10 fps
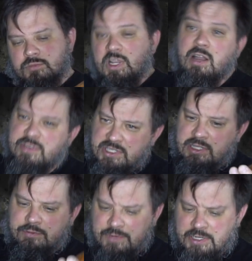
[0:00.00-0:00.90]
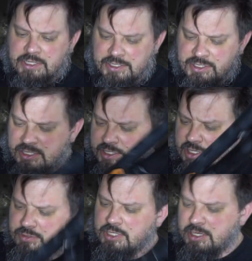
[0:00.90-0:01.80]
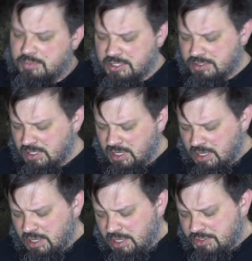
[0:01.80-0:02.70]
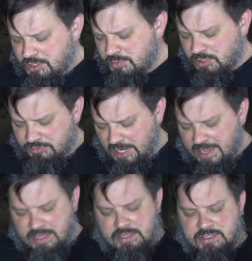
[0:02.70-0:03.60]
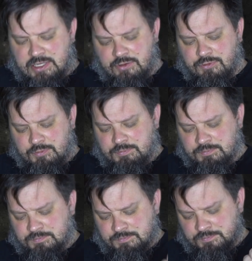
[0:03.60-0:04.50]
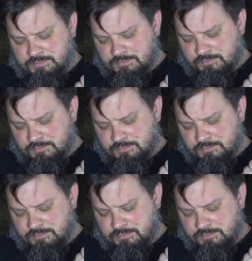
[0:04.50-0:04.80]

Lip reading: Obviously the firing isn't going to sound right, but in terms of the racking itself,